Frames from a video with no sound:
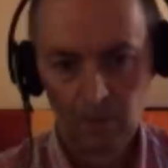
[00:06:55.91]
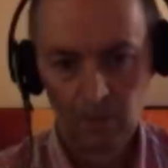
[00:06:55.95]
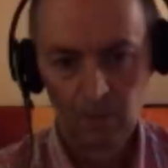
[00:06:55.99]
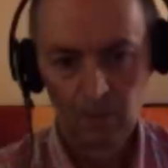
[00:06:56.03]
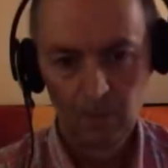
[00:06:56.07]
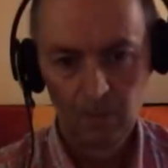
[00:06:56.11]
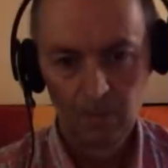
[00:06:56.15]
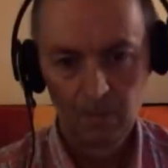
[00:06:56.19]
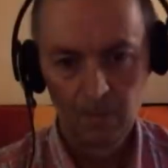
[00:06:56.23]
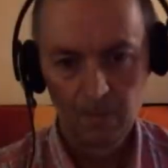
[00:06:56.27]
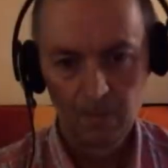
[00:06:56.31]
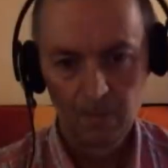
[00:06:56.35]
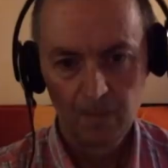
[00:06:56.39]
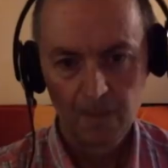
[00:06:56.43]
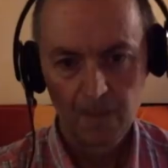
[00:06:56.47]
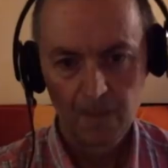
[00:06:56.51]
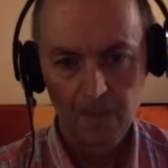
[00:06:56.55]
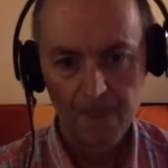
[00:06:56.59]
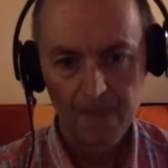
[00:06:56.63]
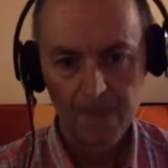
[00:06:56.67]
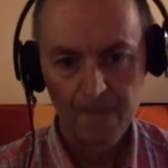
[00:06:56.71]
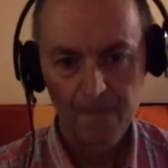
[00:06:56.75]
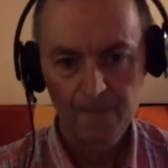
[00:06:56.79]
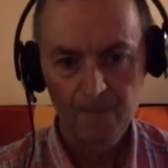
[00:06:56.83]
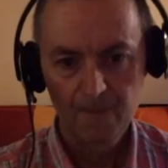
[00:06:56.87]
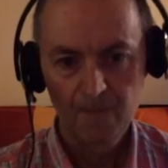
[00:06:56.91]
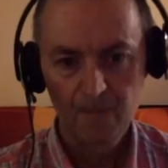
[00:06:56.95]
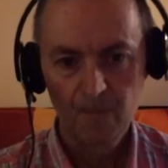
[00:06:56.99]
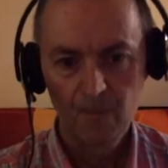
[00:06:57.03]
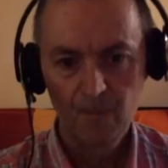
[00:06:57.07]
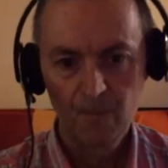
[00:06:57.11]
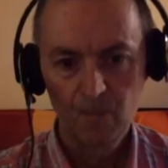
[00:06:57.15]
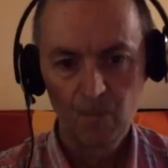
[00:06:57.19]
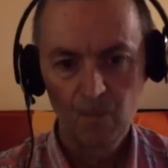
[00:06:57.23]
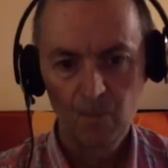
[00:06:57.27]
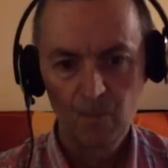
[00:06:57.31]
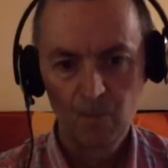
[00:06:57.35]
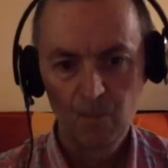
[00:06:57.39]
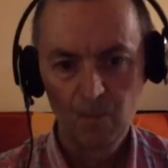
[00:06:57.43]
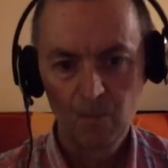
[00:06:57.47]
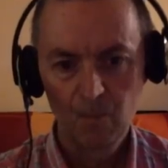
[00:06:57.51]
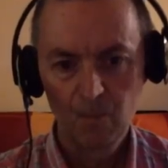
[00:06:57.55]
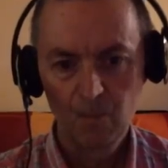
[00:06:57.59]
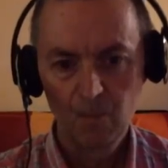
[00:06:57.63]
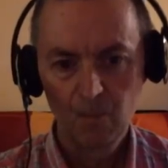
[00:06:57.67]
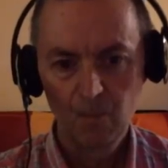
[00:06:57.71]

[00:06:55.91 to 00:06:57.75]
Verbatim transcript: First of all, uh, Slackware,